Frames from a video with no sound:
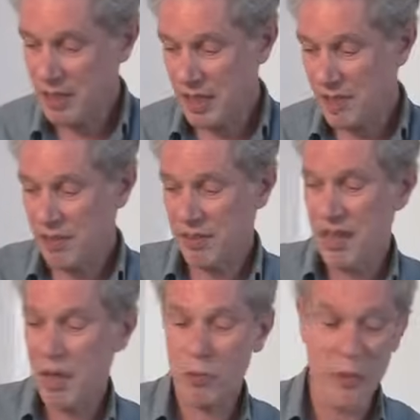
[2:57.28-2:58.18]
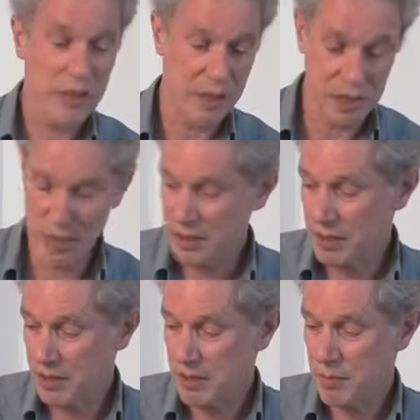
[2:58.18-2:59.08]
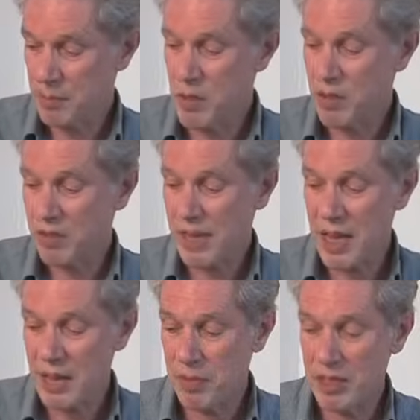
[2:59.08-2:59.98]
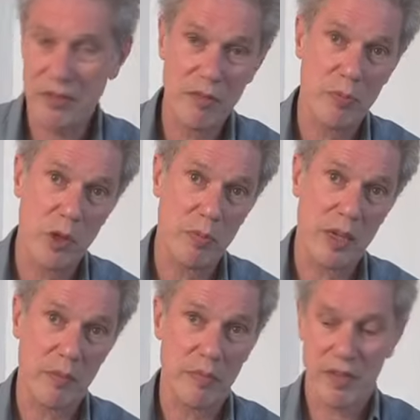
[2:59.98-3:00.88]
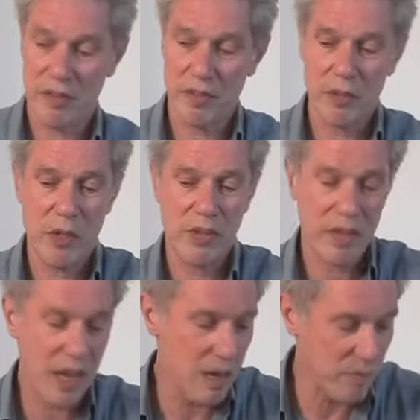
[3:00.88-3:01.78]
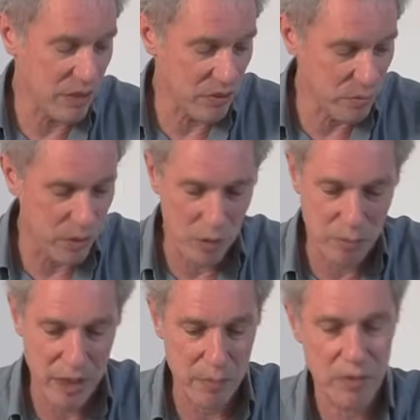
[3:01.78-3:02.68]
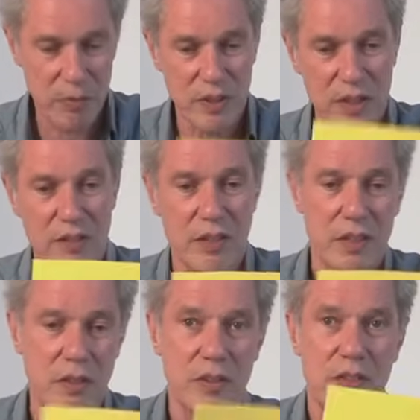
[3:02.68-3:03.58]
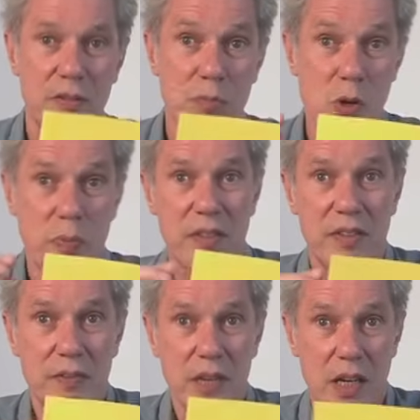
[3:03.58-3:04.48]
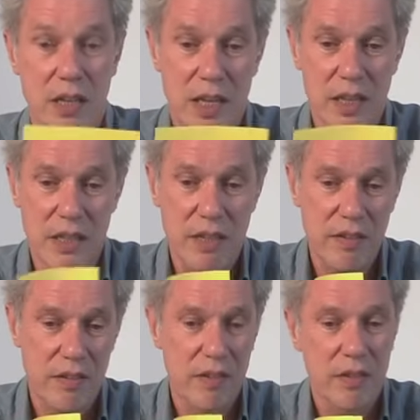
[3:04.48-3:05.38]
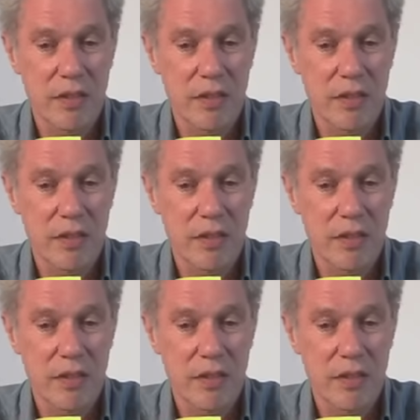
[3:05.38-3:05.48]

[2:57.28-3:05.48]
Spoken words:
I'd like to start with the most elementary of pop-ups. The most elementary pop-ups, we're just going to use a small piece of card like this,